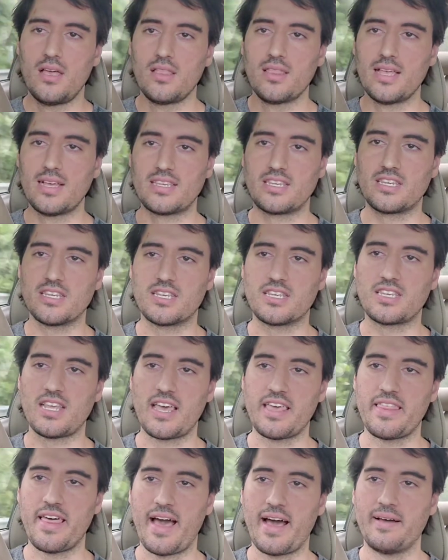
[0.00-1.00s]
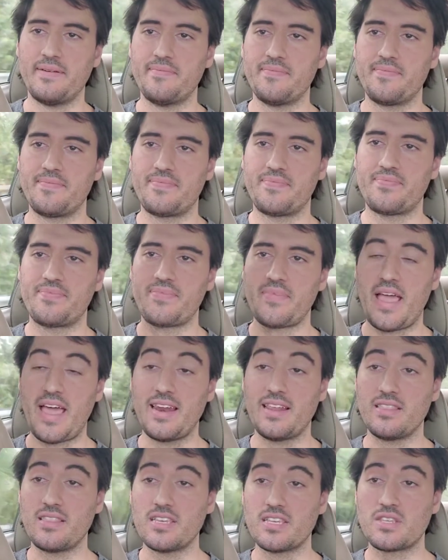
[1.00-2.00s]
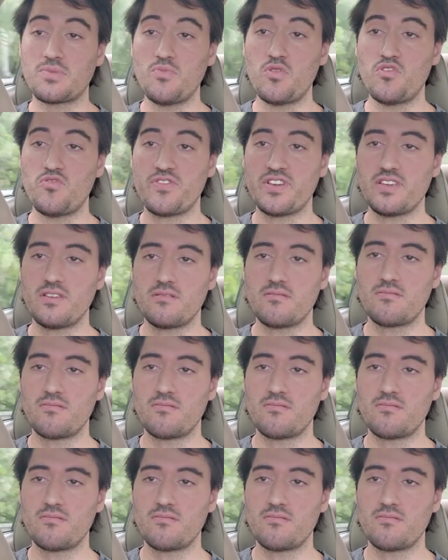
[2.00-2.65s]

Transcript: Let's just say that. And in this movie's